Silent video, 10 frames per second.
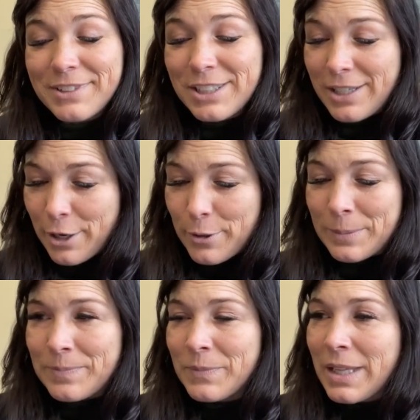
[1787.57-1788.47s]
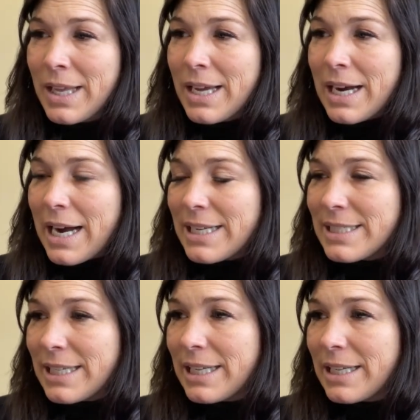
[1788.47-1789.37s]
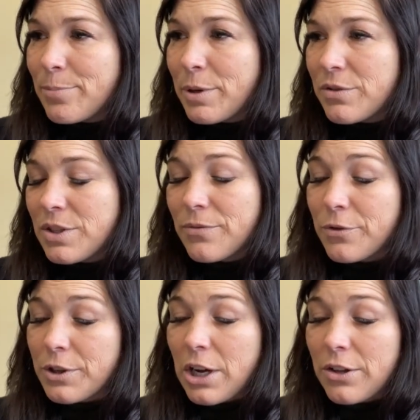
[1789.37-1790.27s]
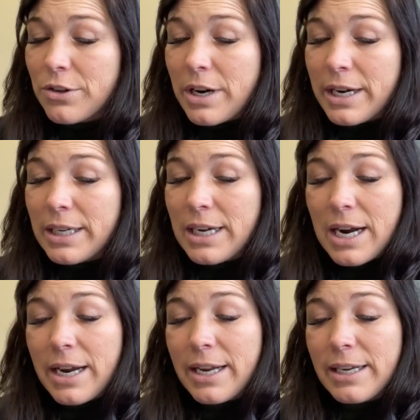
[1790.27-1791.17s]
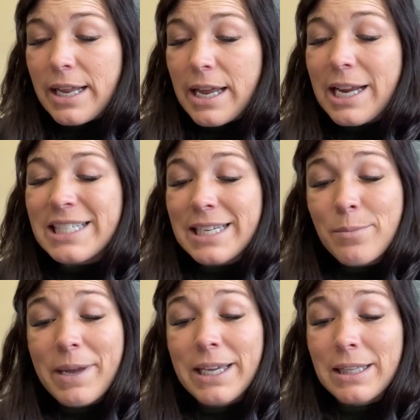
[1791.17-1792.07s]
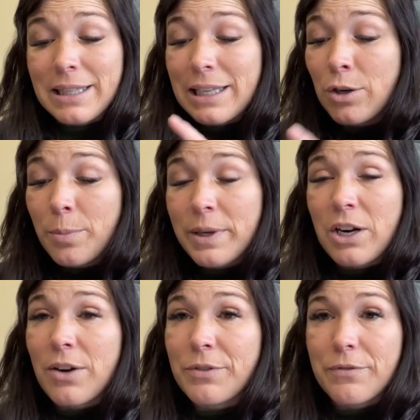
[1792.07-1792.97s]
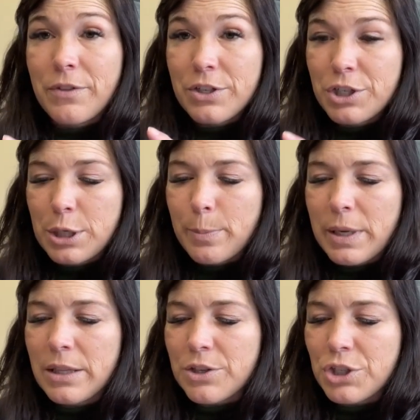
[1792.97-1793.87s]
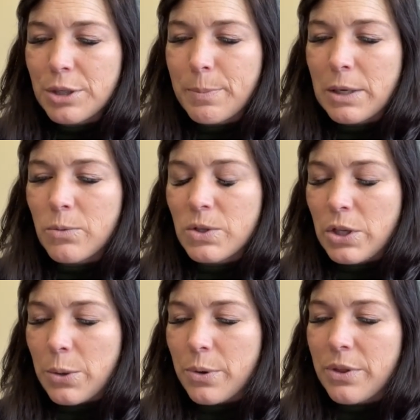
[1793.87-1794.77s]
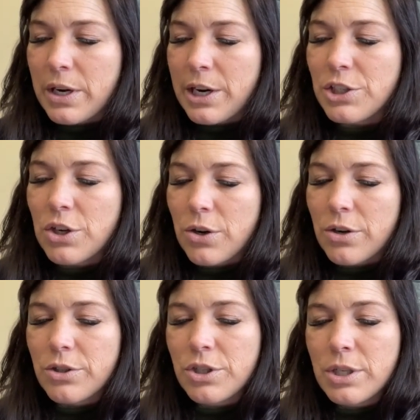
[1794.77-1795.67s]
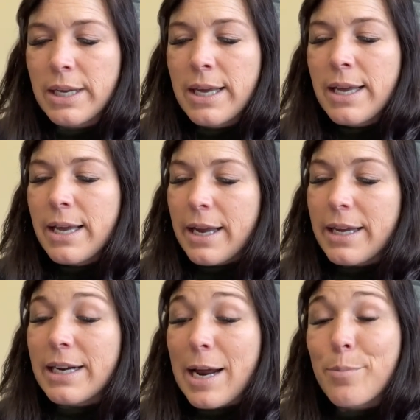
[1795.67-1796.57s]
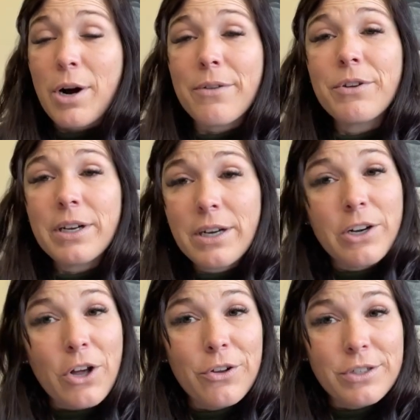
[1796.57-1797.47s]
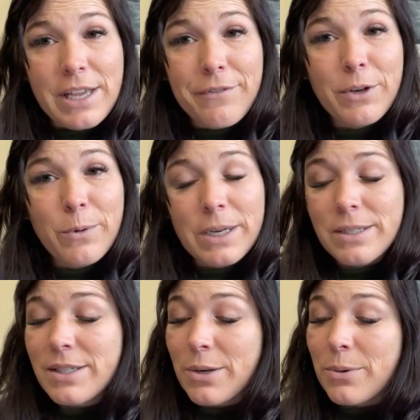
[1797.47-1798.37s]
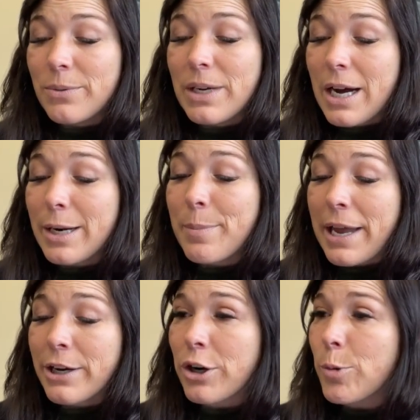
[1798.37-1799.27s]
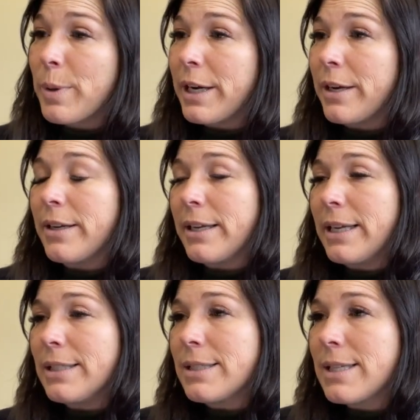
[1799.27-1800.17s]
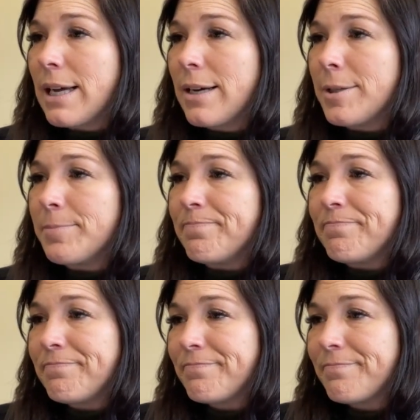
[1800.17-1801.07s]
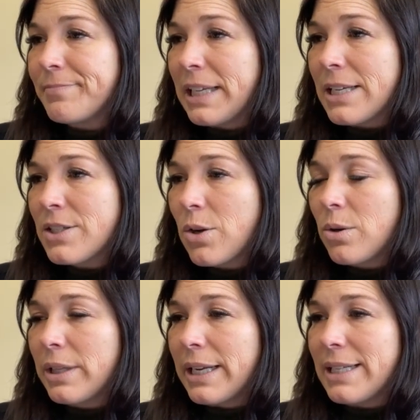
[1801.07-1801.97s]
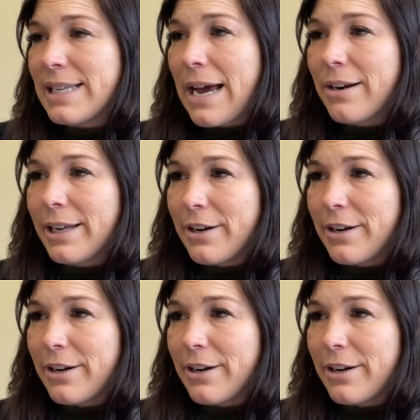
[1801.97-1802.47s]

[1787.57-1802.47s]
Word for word: So I did post it for $1.99. I did make a little bit off of the shipping. The shipping was lower than I charged and I profited a dollar seventy one. So not a banger, but it's um, it sold and it's out of